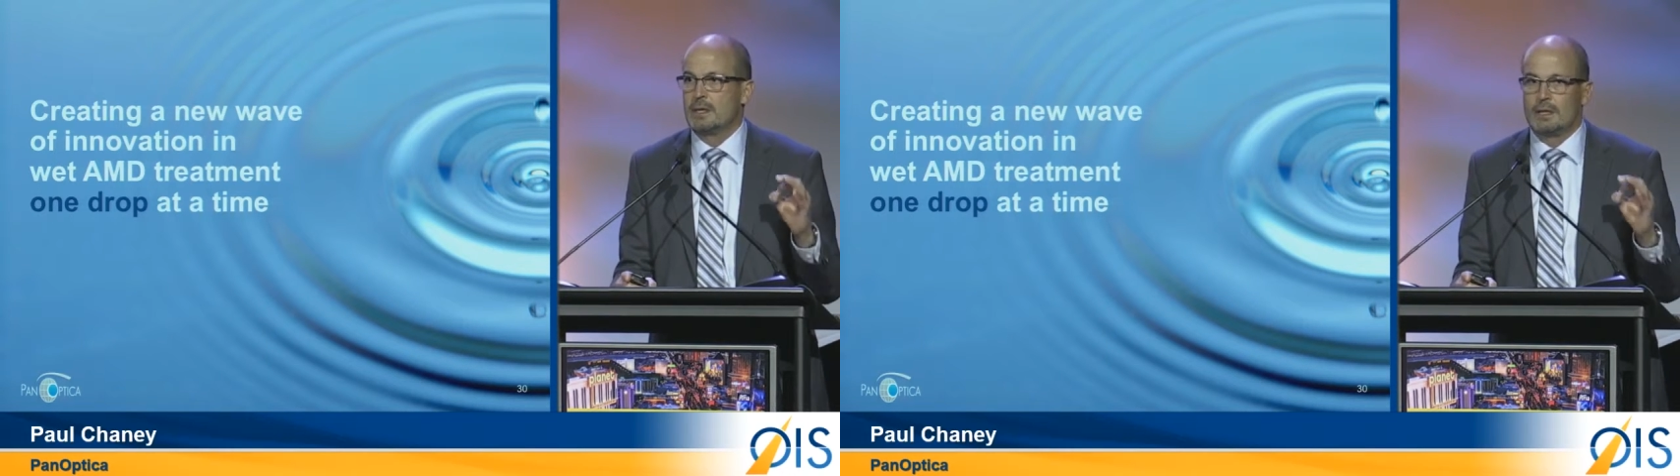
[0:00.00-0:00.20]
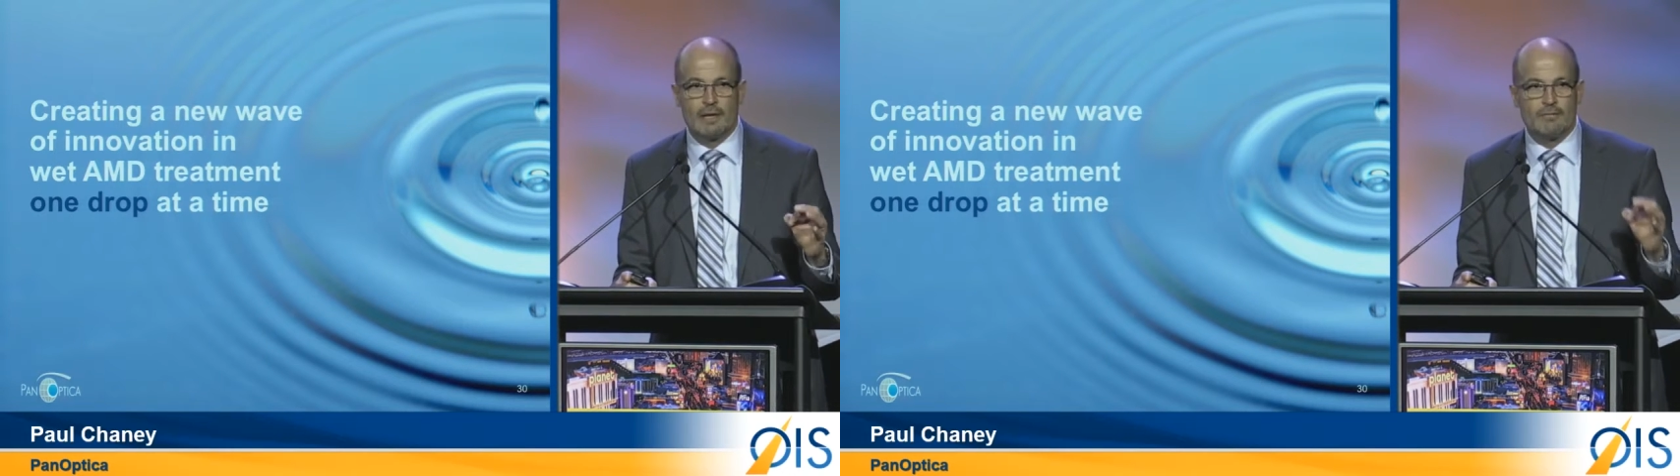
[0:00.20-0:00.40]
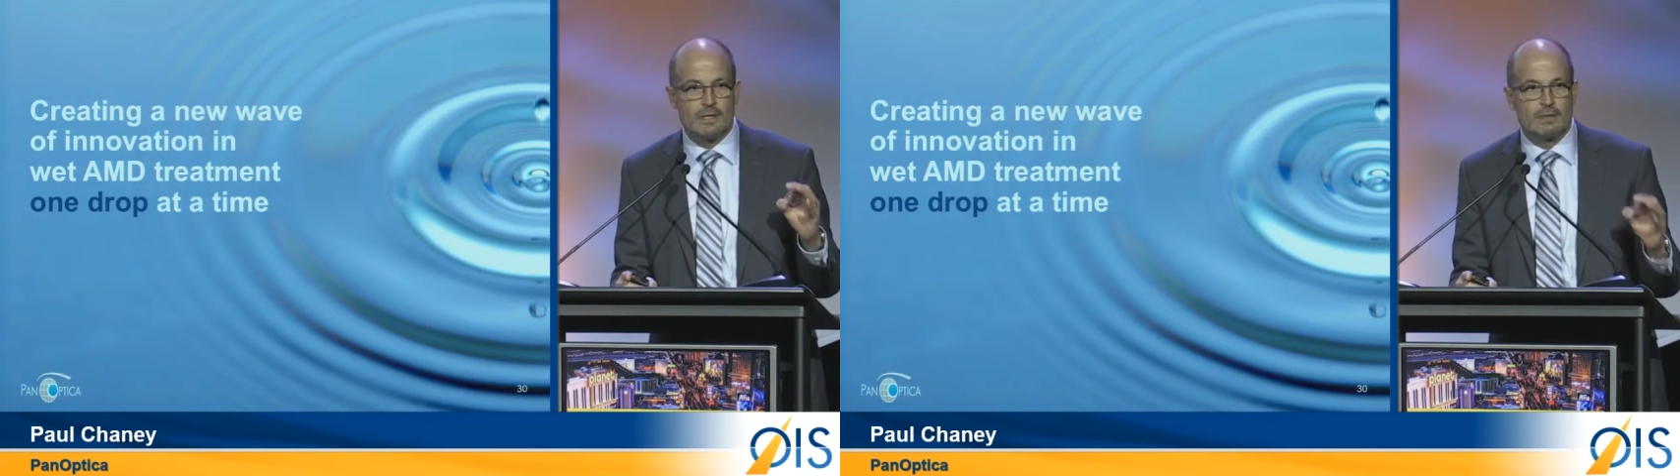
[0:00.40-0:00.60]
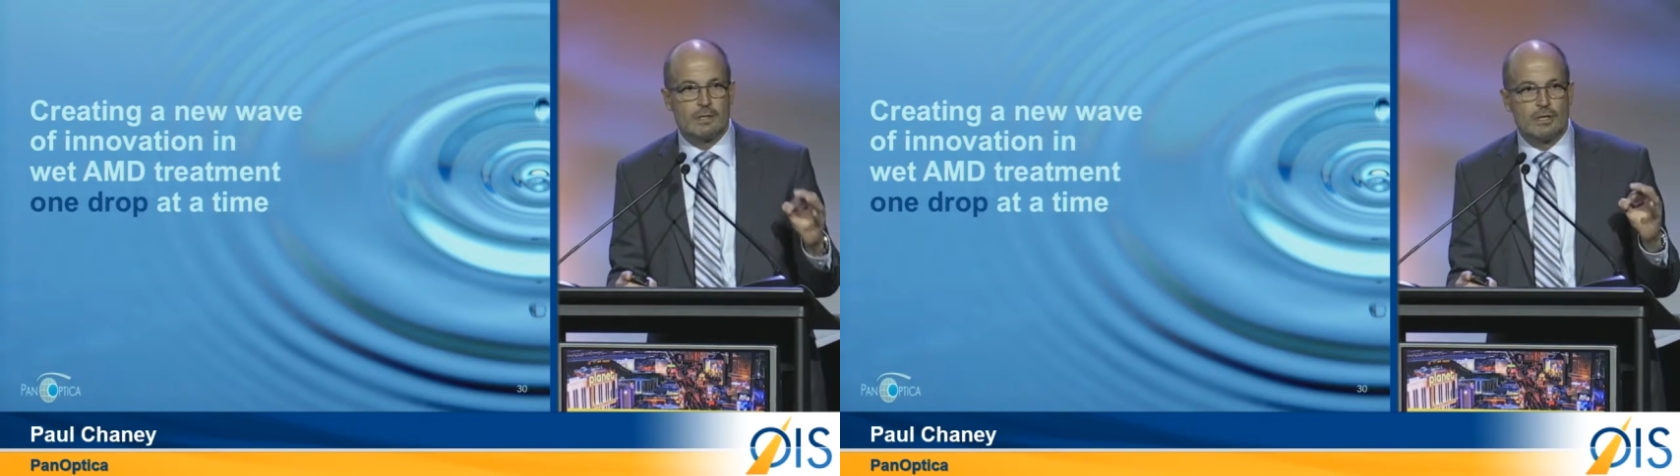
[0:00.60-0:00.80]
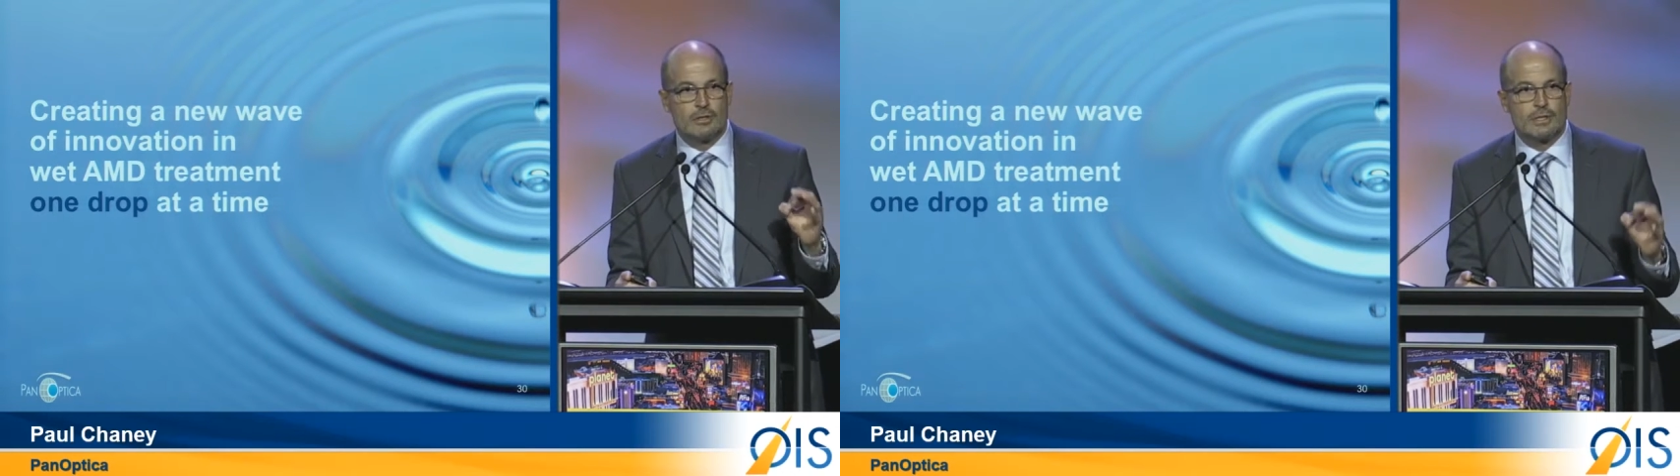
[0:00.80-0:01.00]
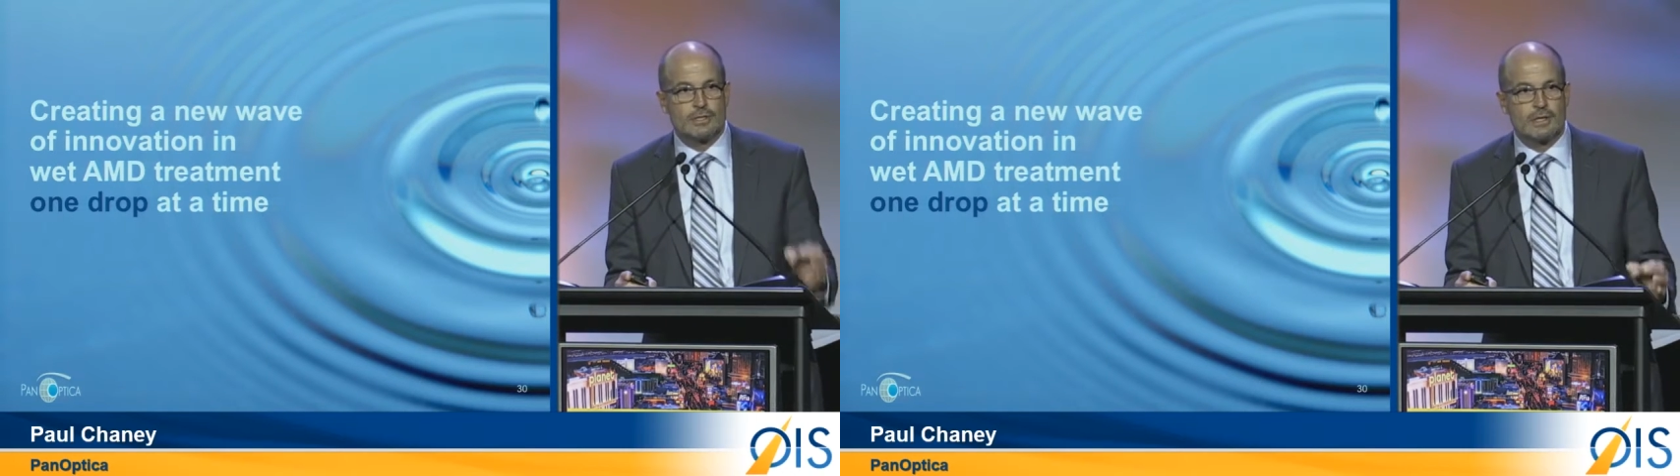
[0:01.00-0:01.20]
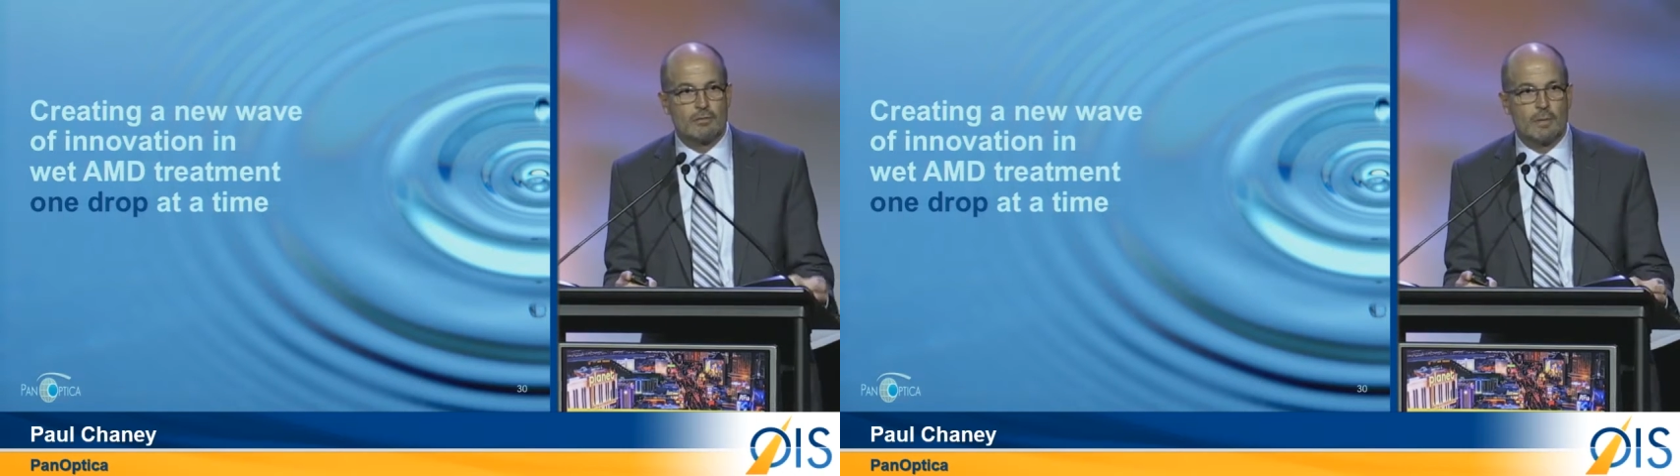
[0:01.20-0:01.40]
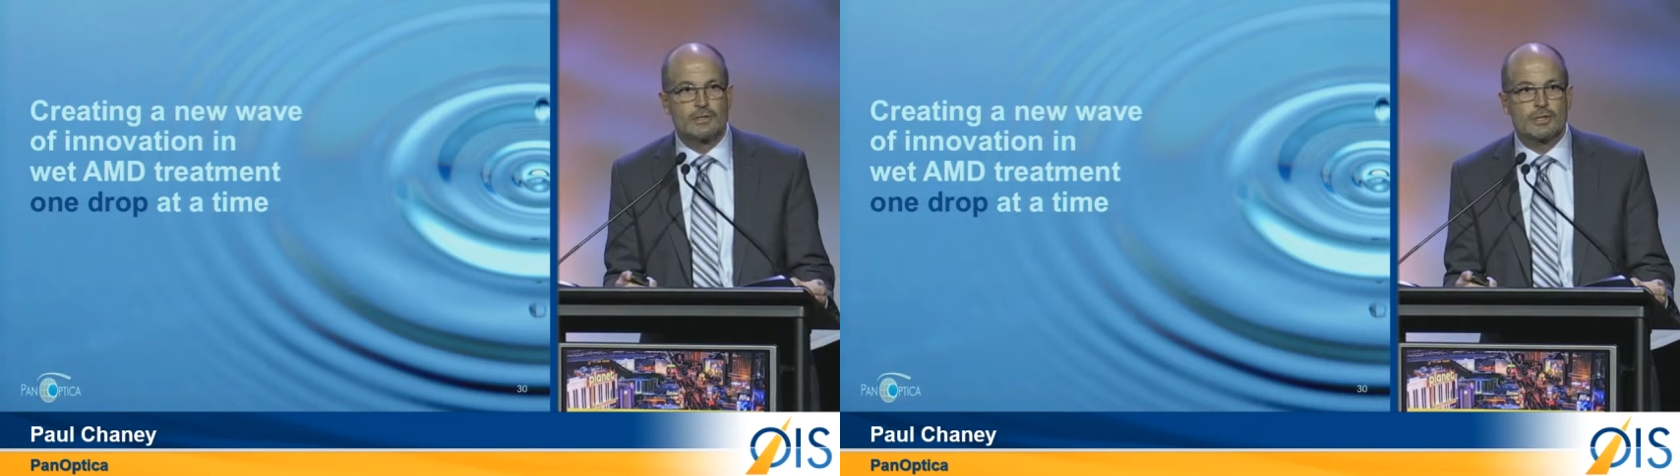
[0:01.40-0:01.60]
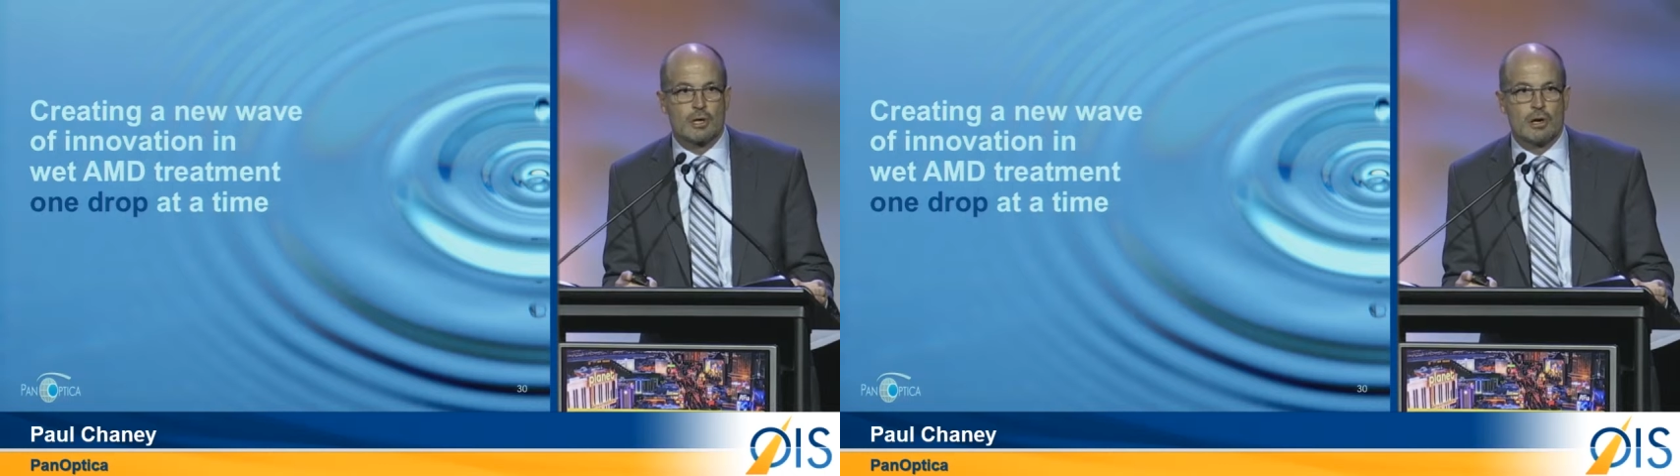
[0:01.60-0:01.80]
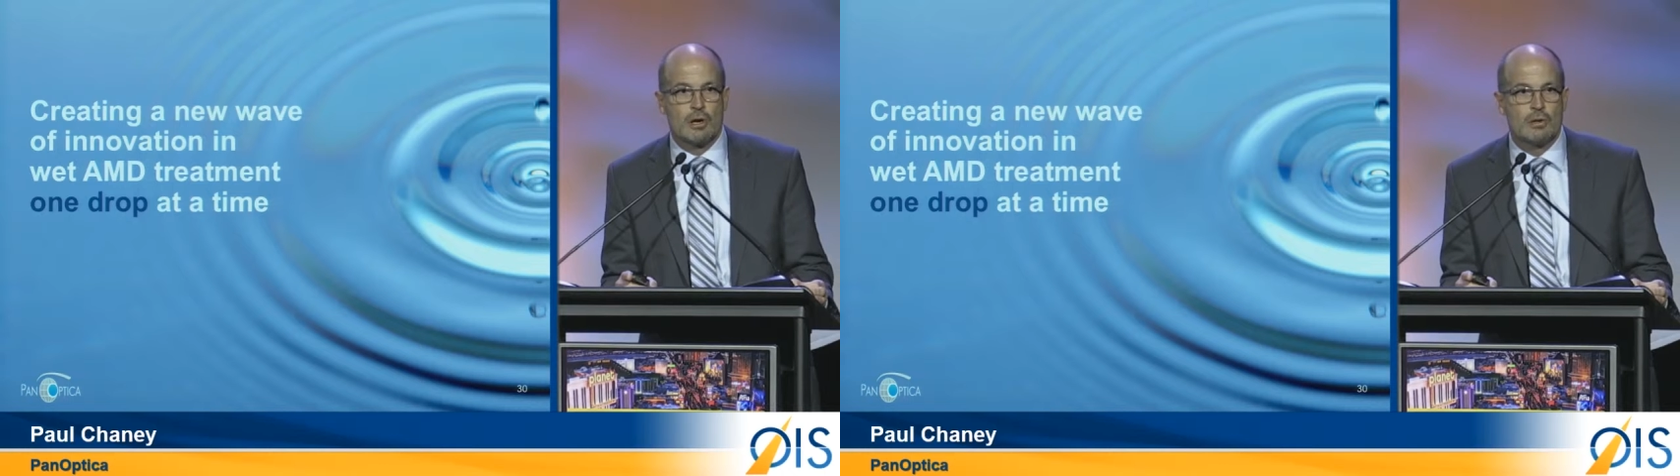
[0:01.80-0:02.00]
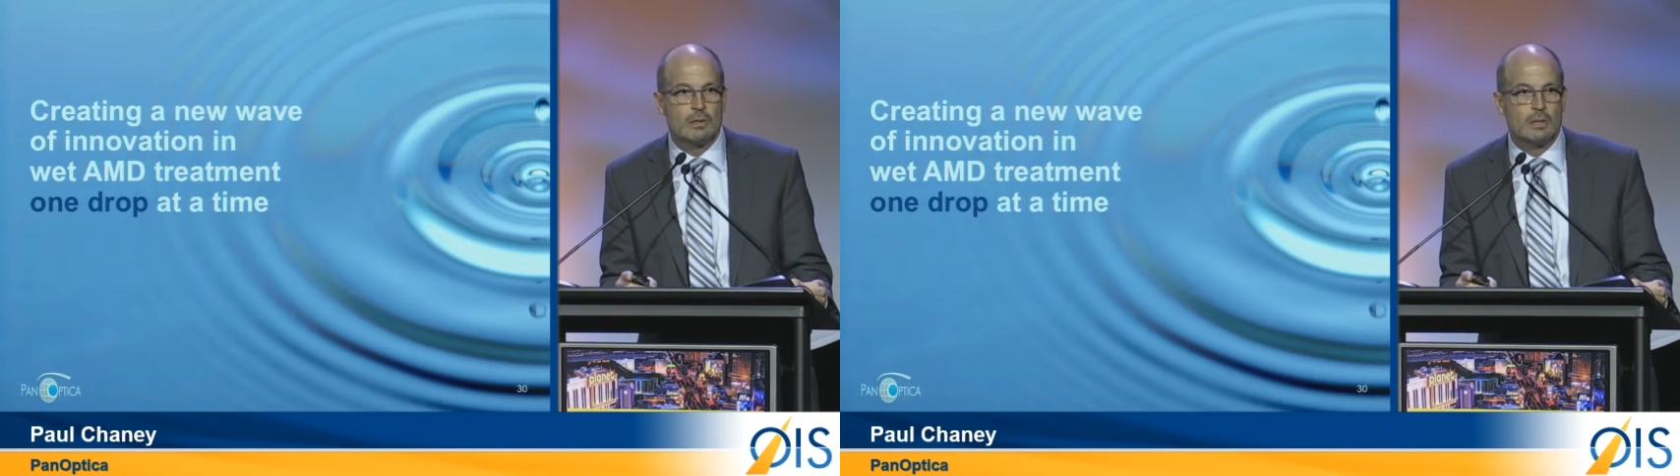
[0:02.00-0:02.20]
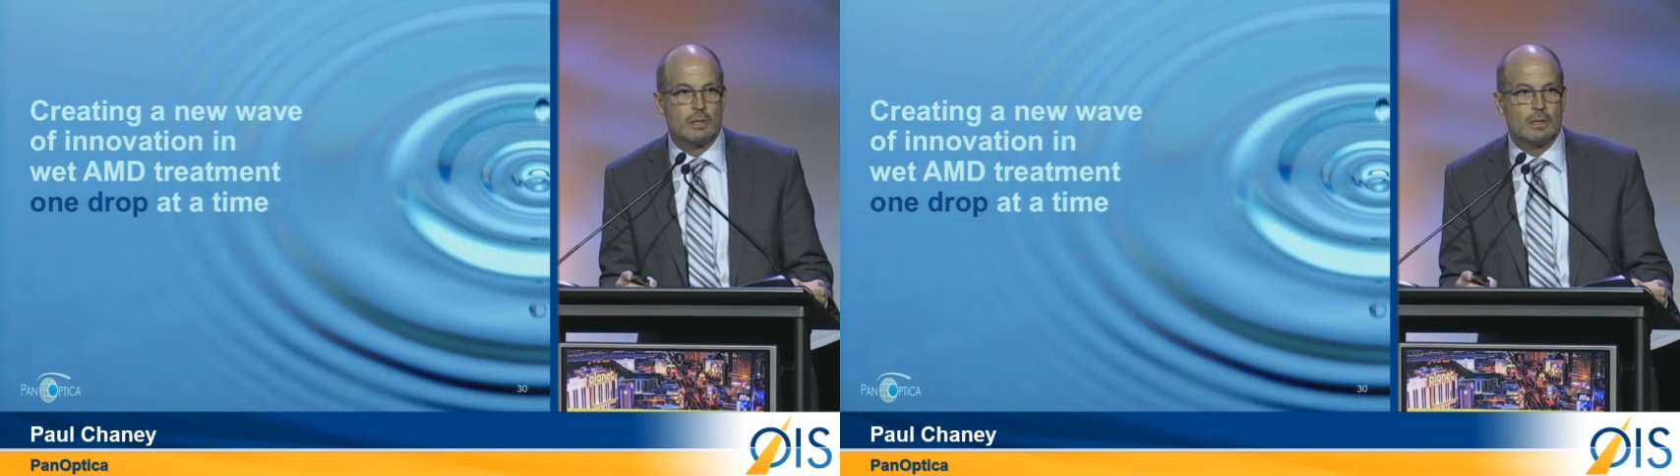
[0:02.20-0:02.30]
11 years and 7 months ago,